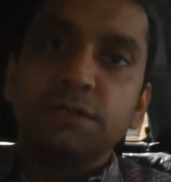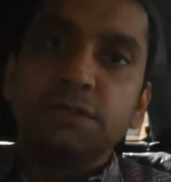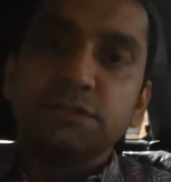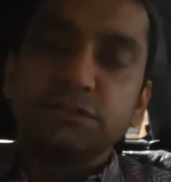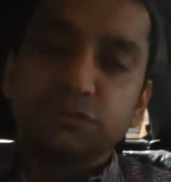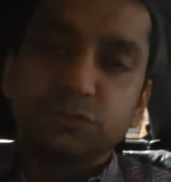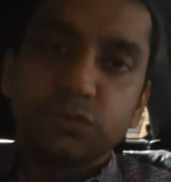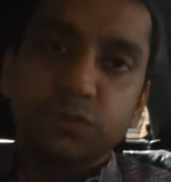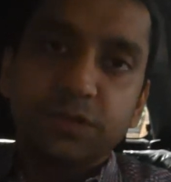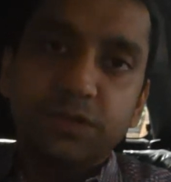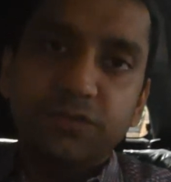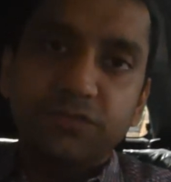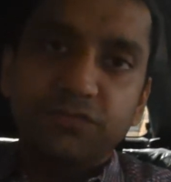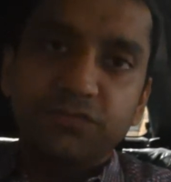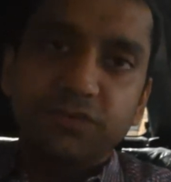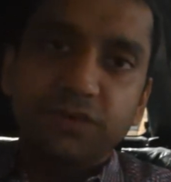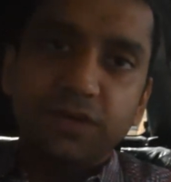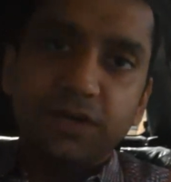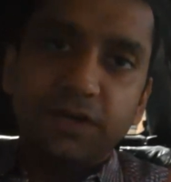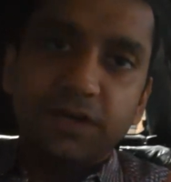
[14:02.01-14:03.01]
So if,
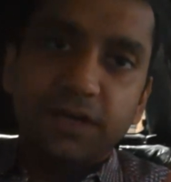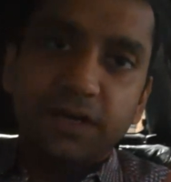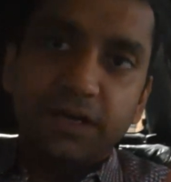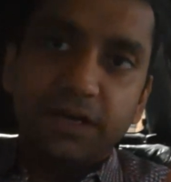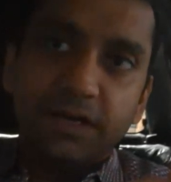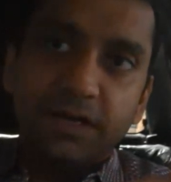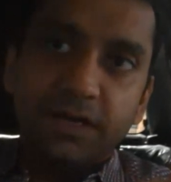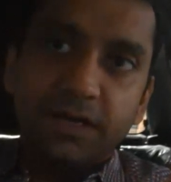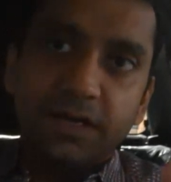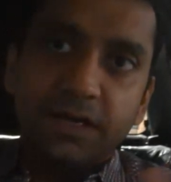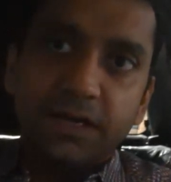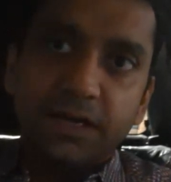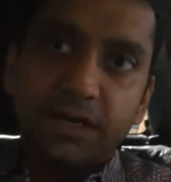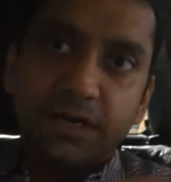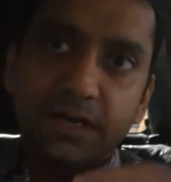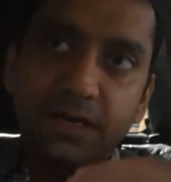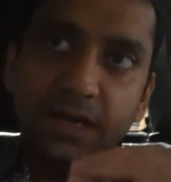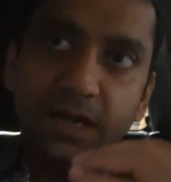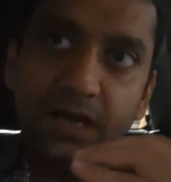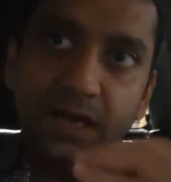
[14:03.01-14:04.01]

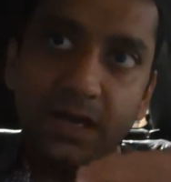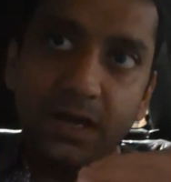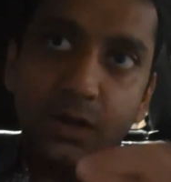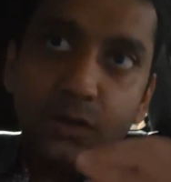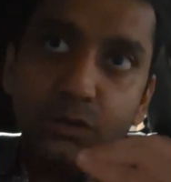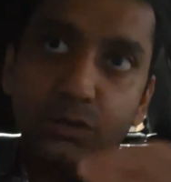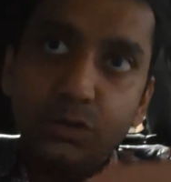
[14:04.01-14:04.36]
how